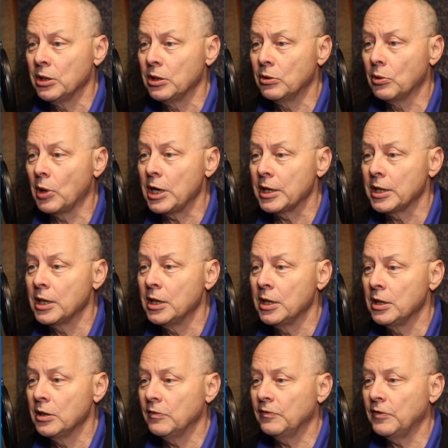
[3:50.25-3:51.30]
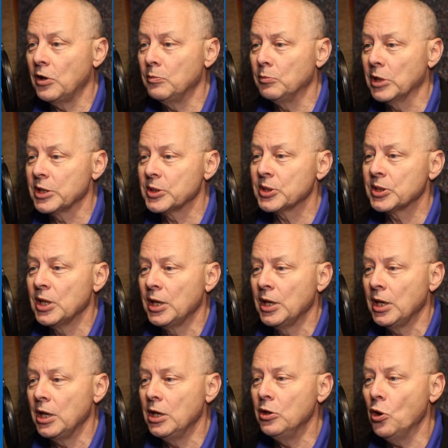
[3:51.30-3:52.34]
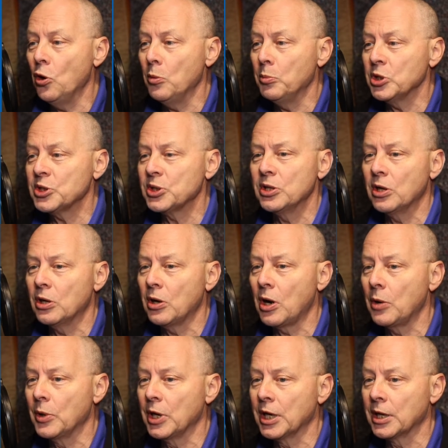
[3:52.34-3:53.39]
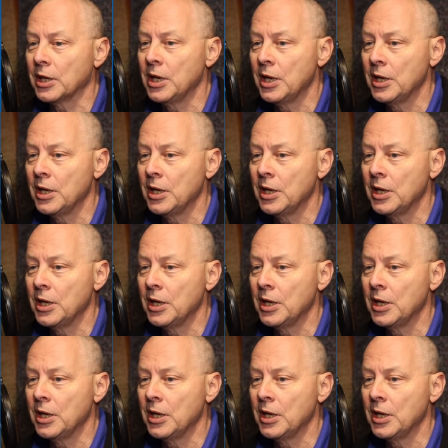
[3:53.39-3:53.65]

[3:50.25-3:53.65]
grey, foamless, enormous and growing,